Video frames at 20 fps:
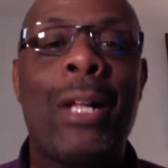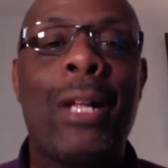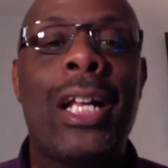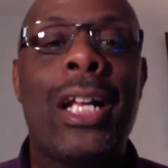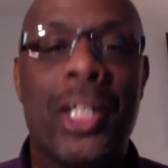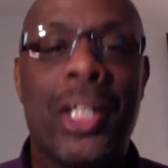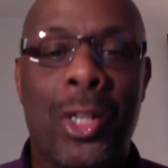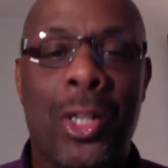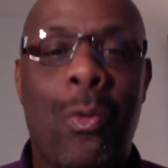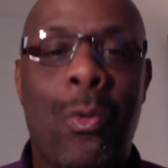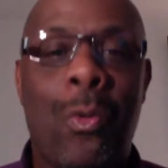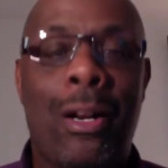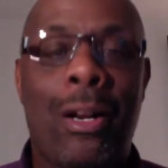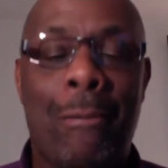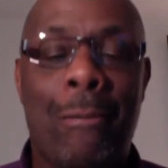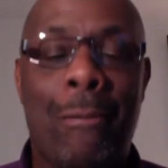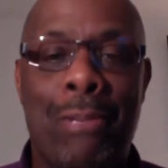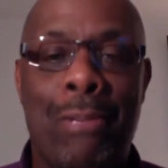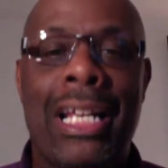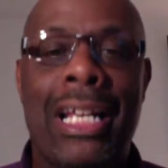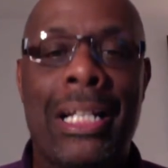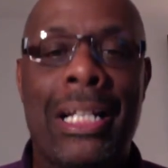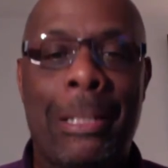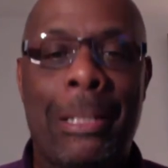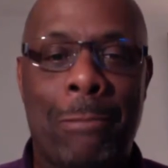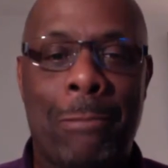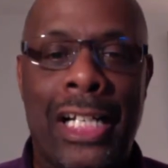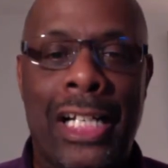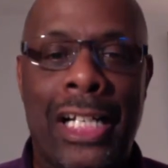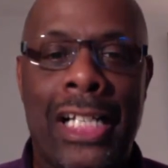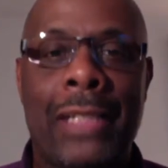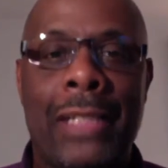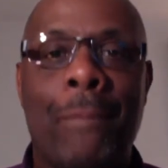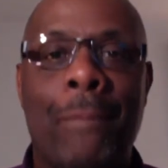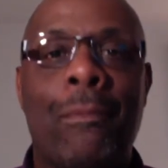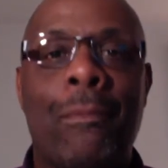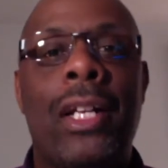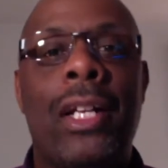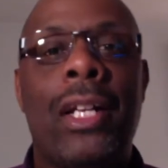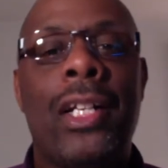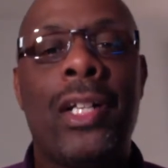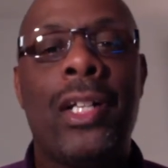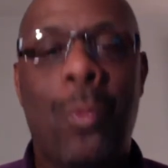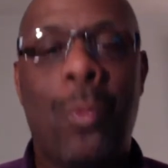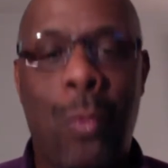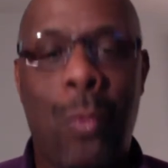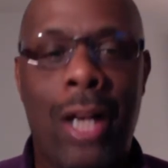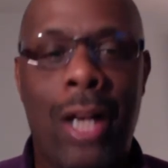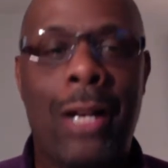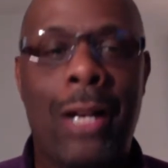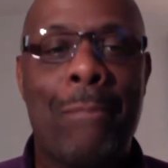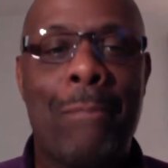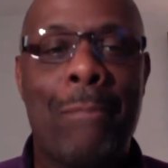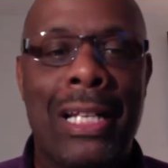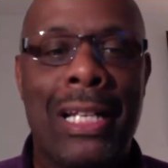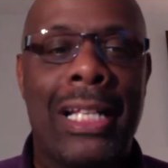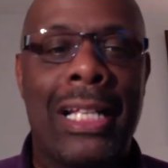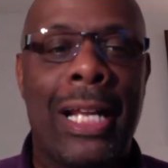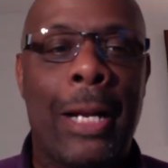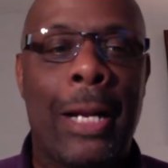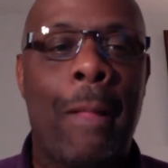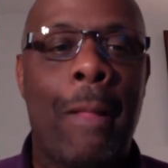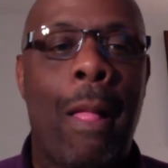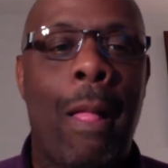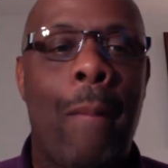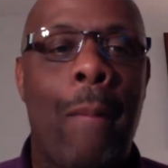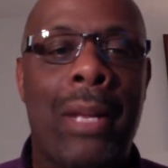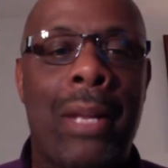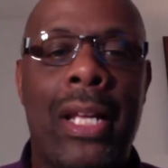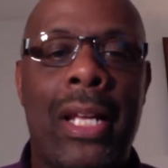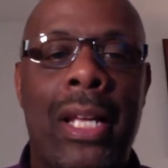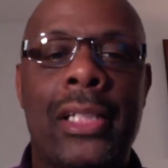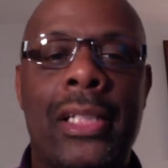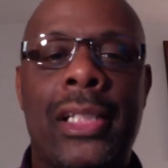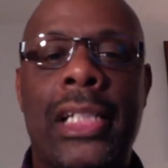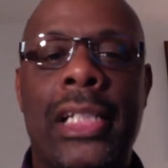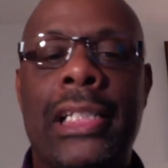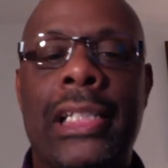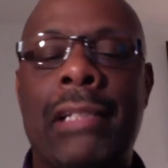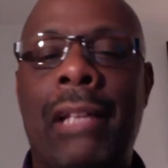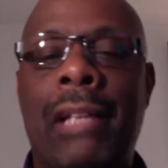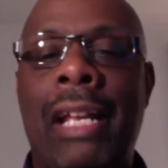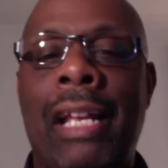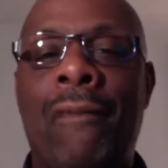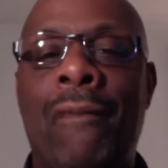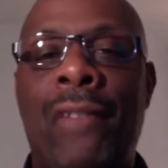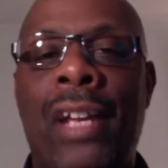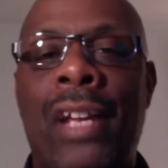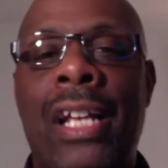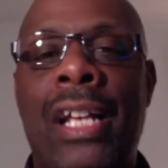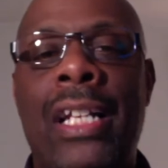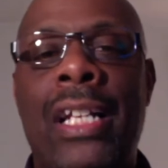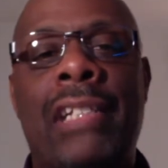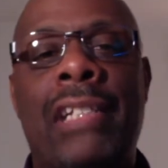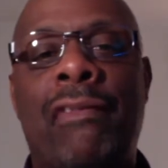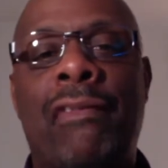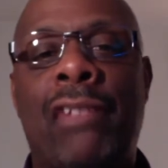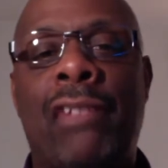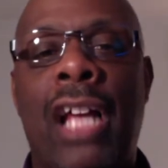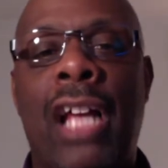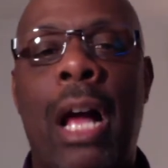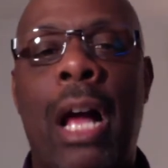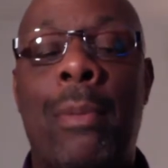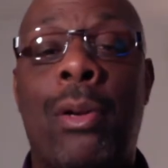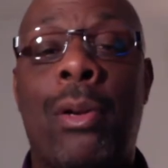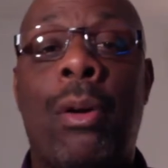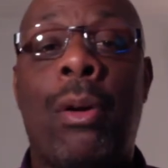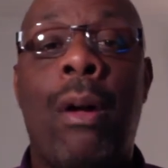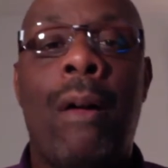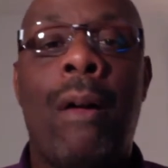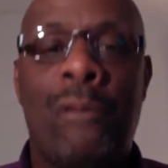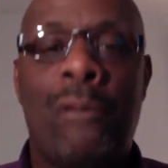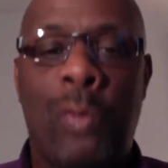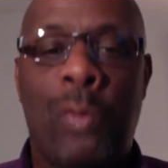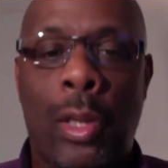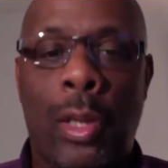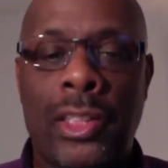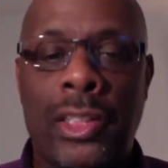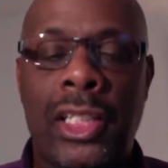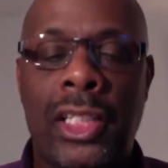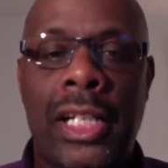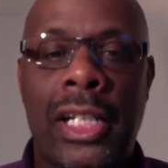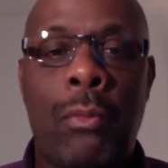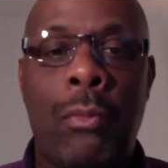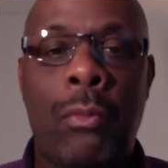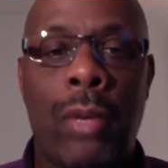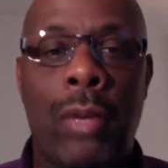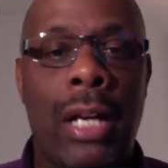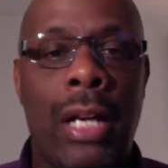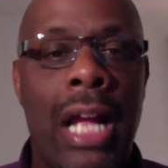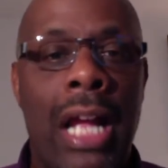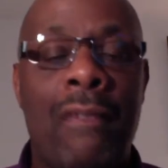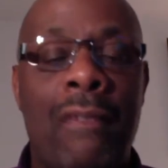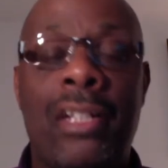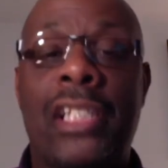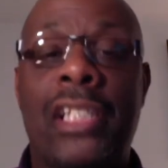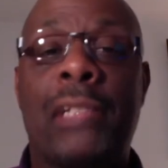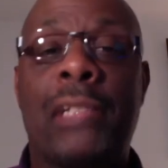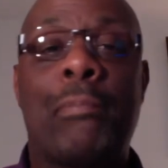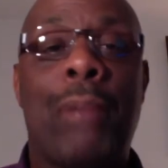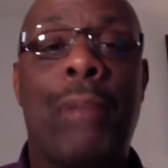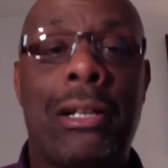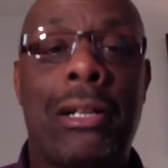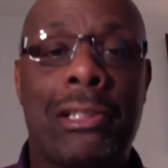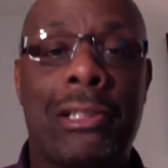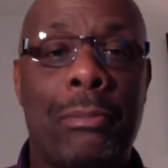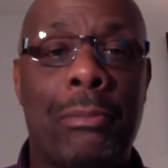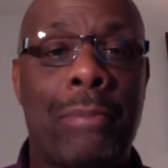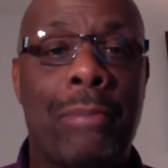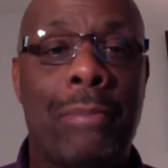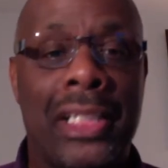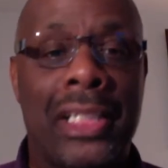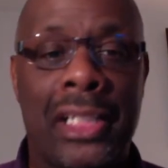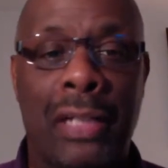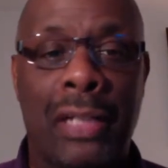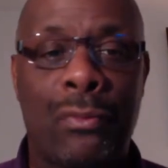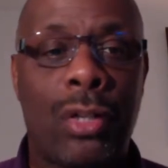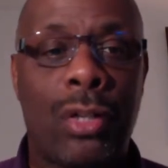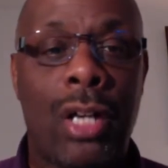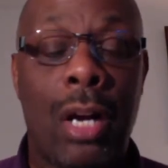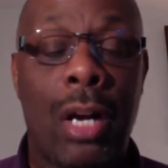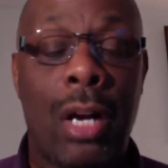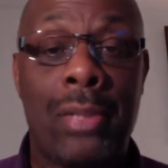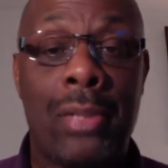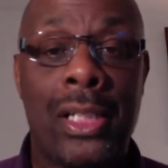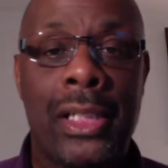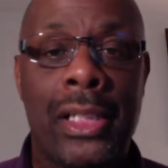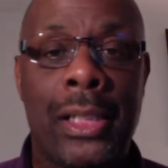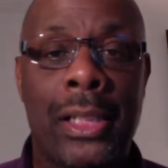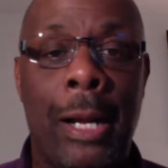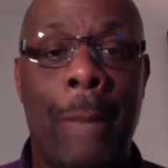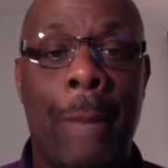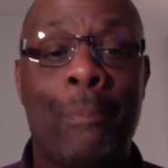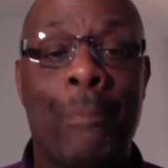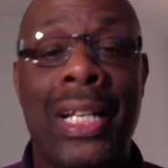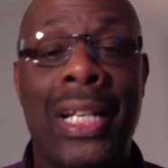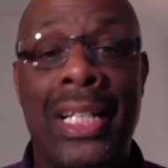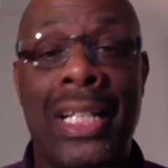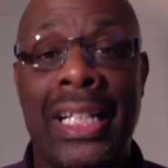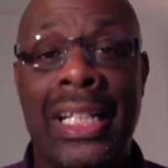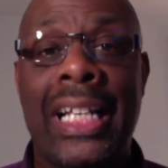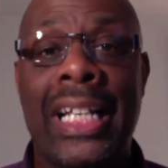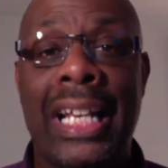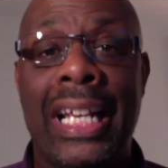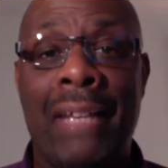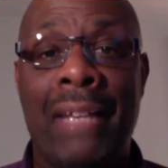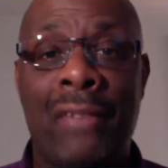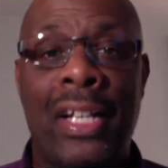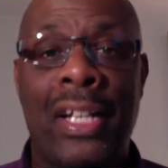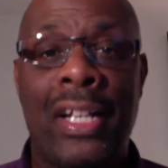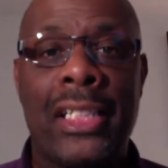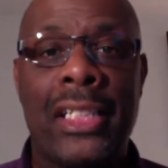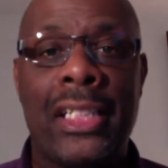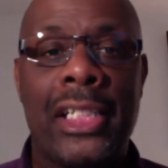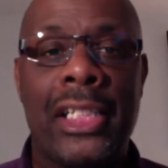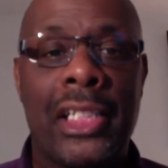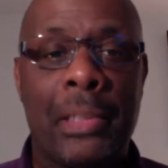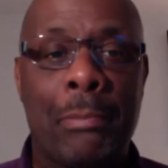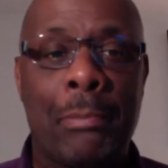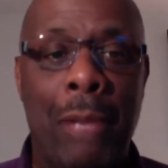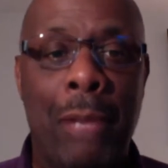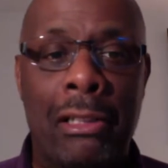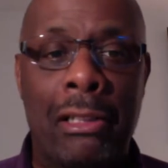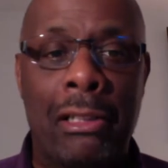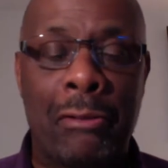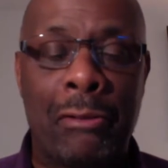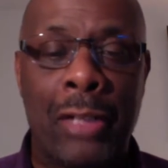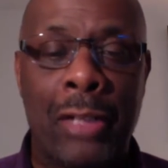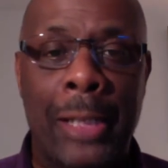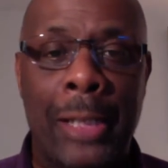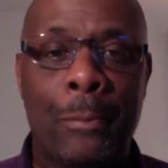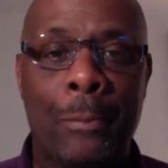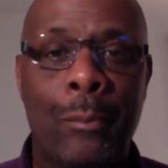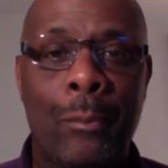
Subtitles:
You want to be in the place. You want to be there because this event is phenomenal. Fortunately, we're having it sponsored by several companies. Elite Events is sponsoring it.